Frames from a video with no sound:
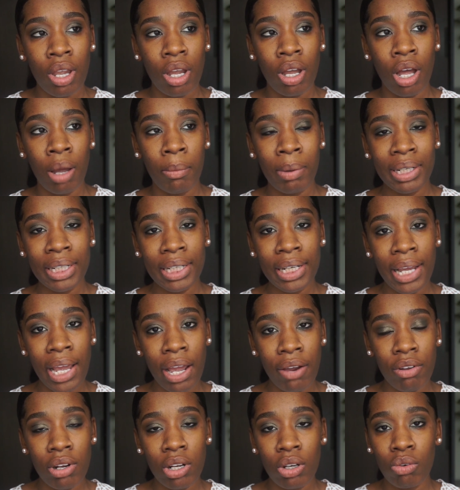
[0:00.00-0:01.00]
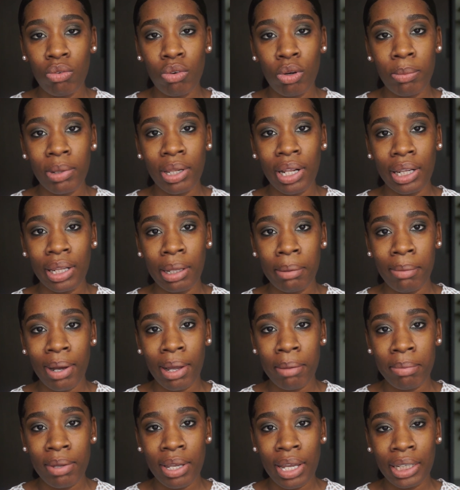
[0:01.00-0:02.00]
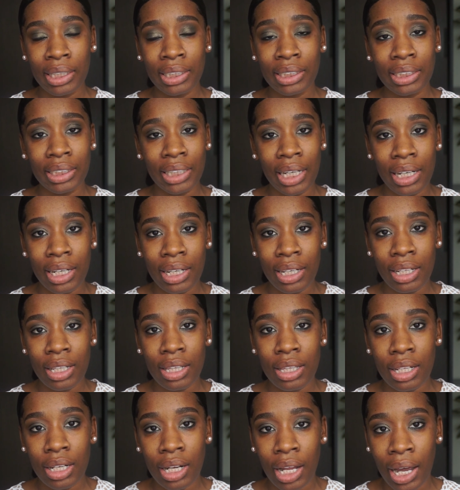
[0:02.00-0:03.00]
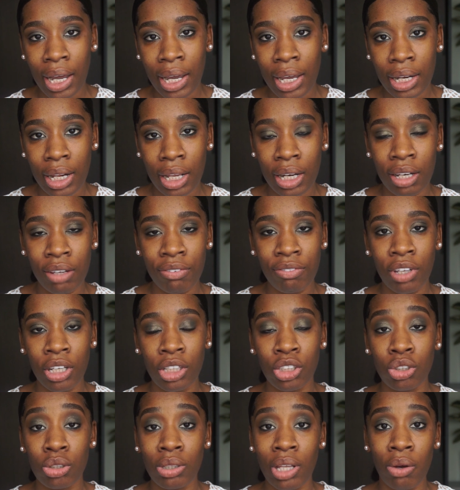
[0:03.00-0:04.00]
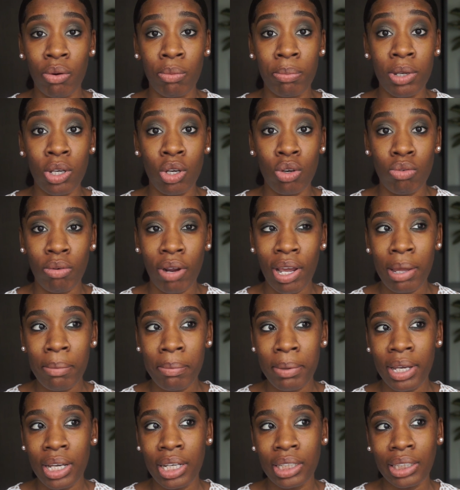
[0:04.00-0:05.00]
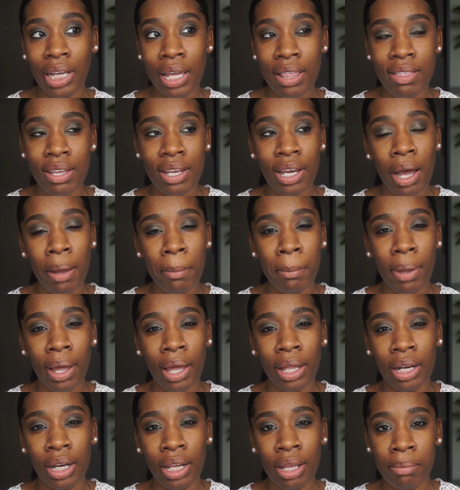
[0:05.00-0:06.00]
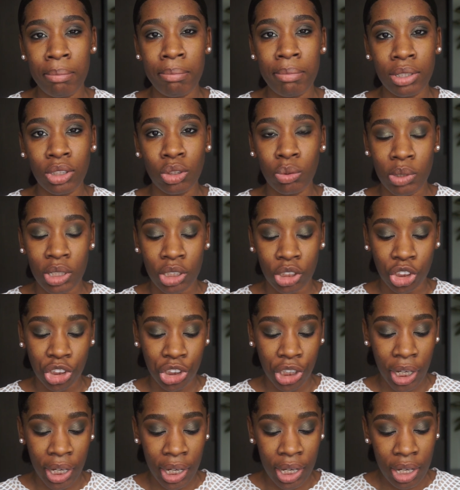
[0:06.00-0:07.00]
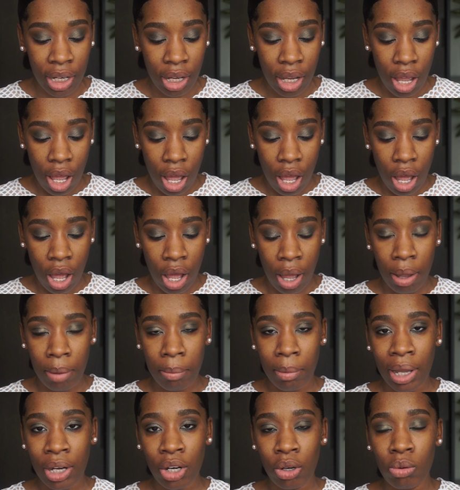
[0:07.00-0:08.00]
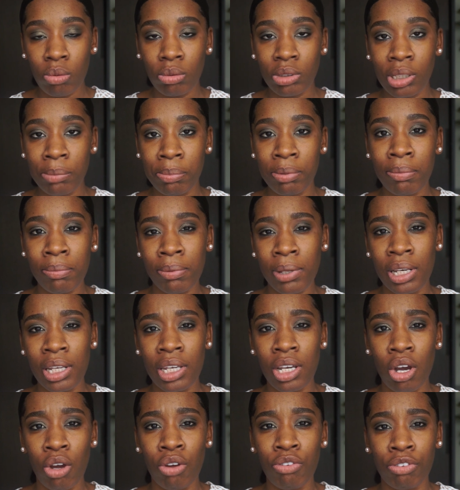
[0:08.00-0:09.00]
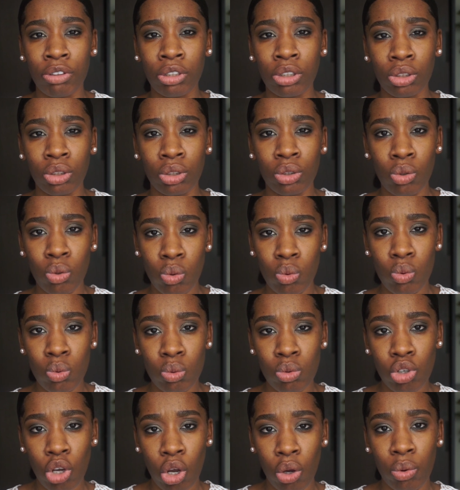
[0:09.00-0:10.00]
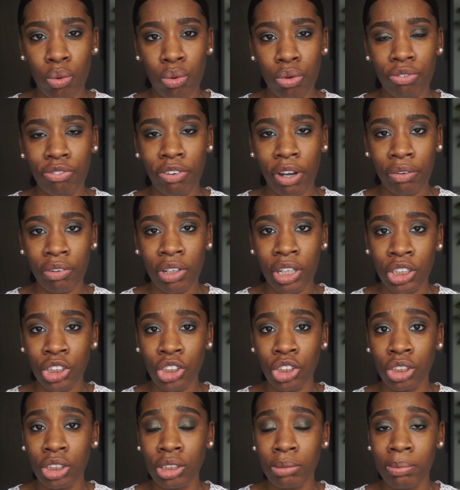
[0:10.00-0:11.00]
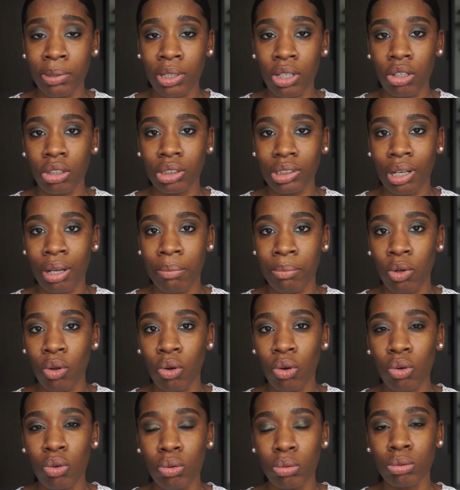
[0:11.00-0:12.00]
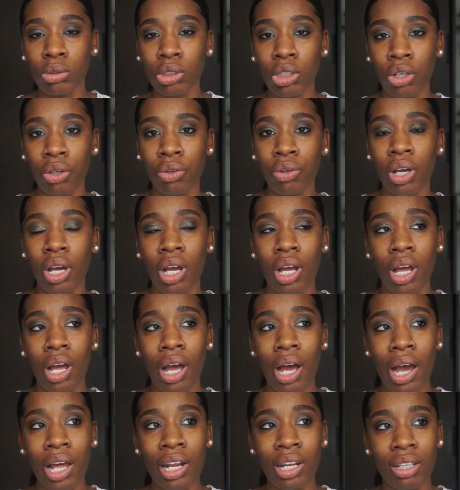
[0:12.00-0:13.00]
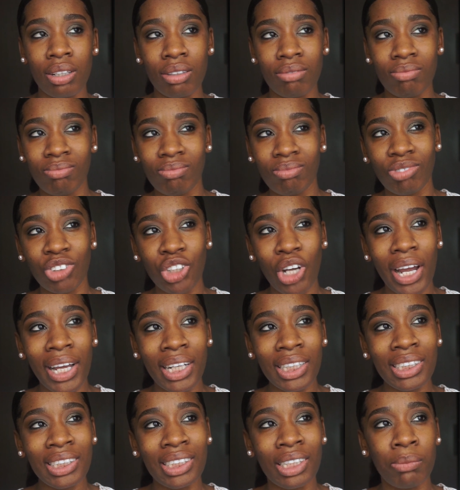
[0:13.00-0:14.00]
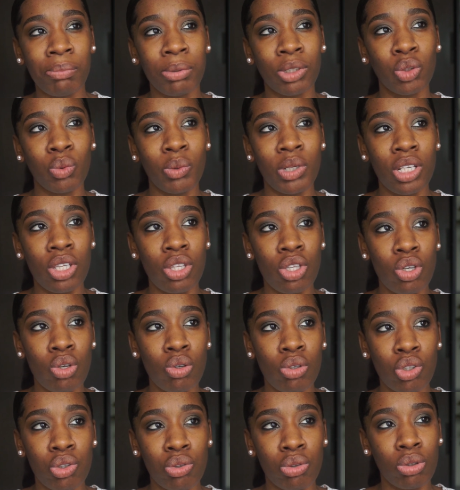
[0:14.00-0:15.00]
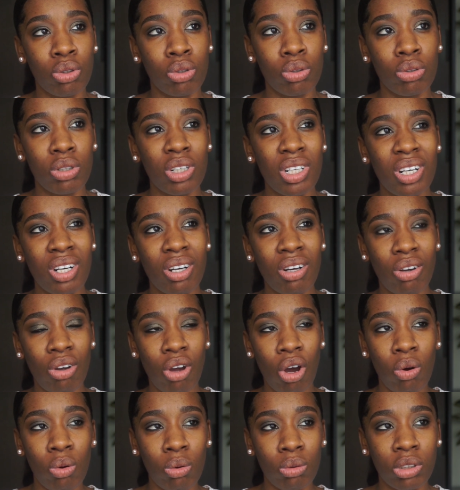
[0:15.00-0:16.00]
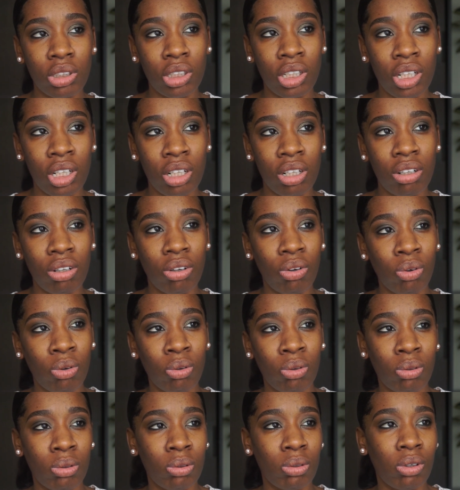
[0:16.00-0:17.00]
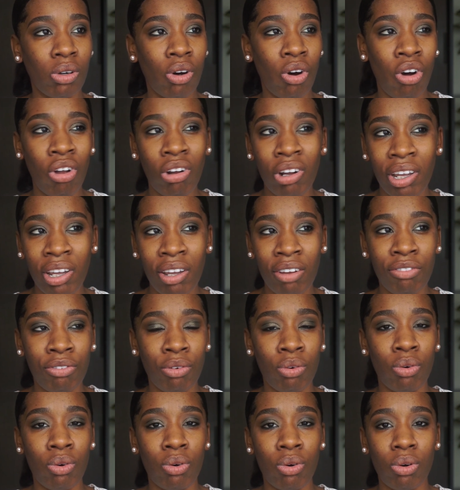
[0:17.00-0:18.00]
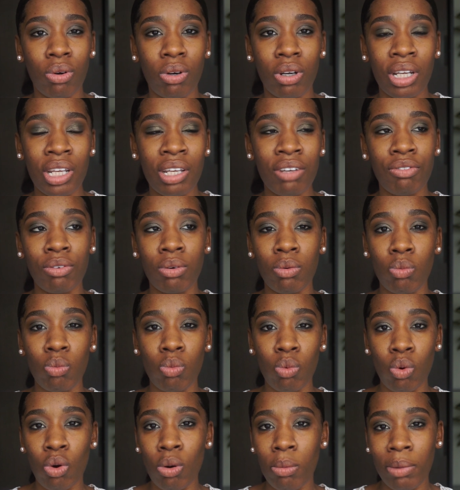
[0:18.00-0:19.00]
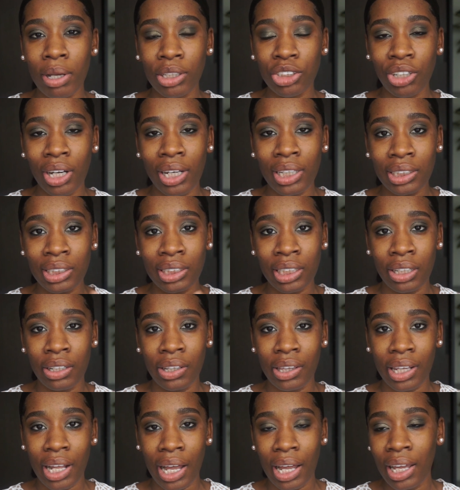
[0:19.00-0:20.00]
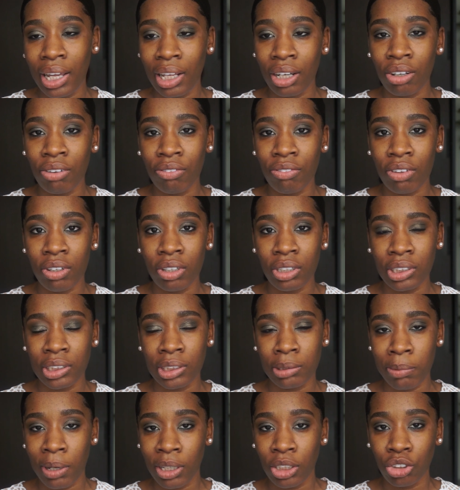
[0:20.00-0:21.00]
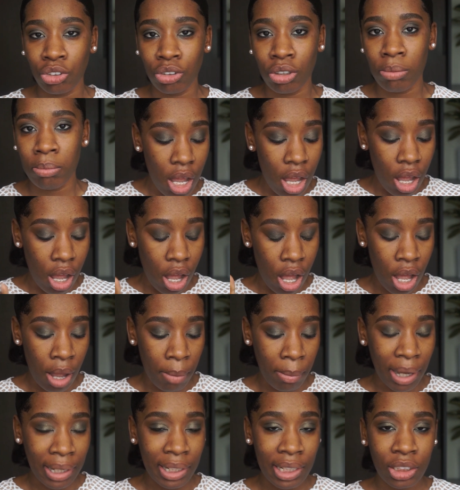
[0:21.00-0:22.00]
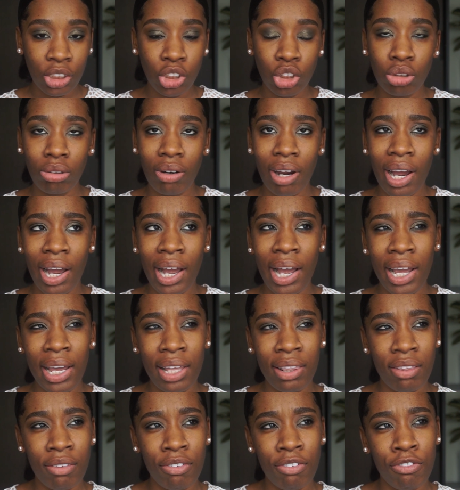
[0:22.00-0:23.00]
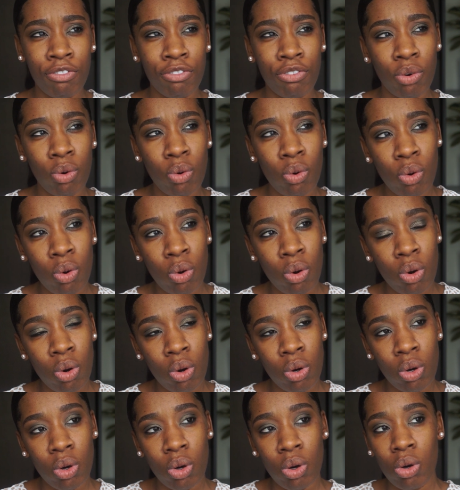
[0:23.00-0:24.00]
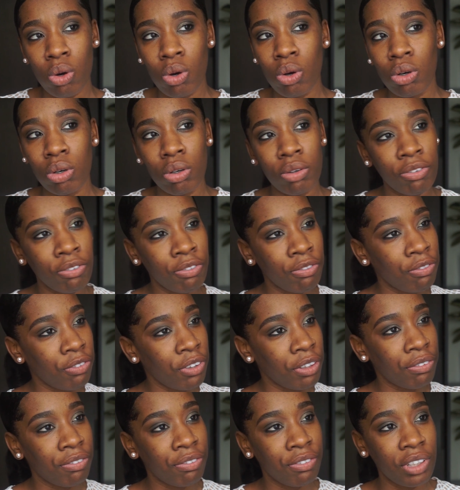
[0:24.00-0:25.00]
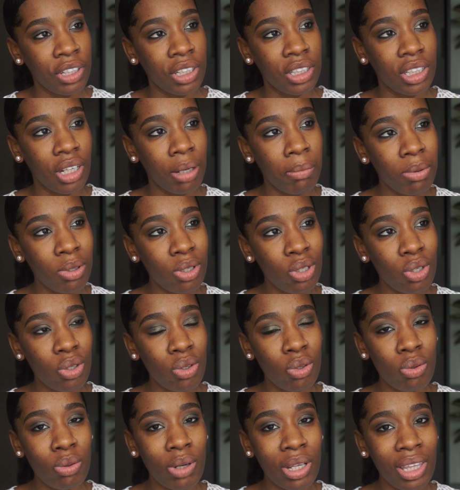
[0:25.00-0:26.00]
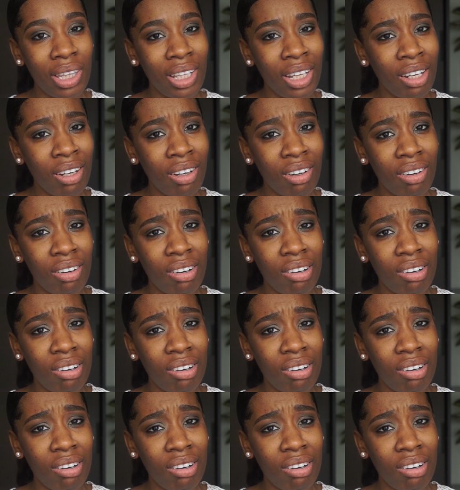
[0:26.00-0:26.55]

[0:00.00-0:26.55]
I did hear a little rumor that they might be extending the line, and if they do, that would be great because I think I'm an in-between shade. I don't typically go for cool toned foundations because I'm not cool toned. I try and stick between neutral, golden, or olive, or even warm. I try and stay on that end of the spectrum. I did try the 450W, I think.